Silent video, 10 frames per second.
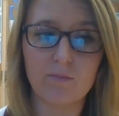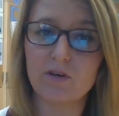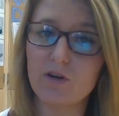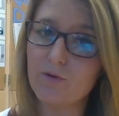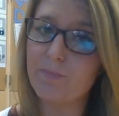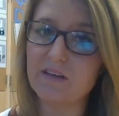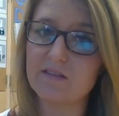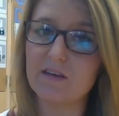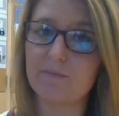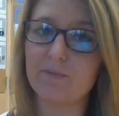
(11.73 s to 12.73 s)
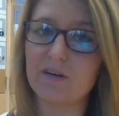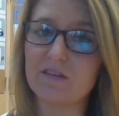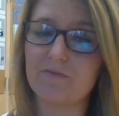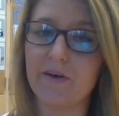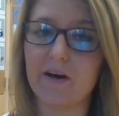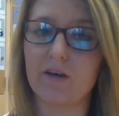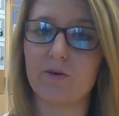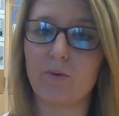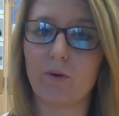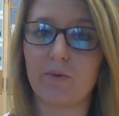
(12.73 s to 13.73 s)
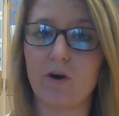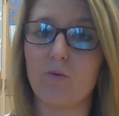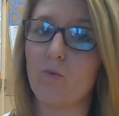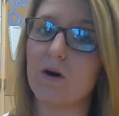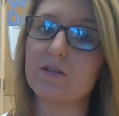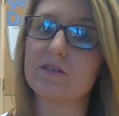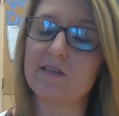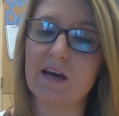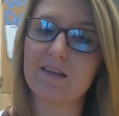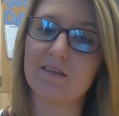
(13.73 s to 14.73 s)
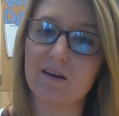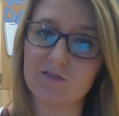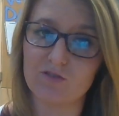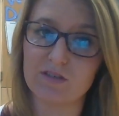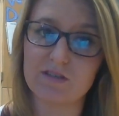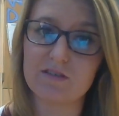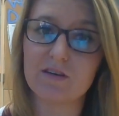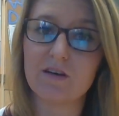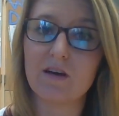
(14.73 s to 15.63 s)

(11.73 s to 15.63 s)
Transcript: We know basic place value where we go ones, tens, hundreds,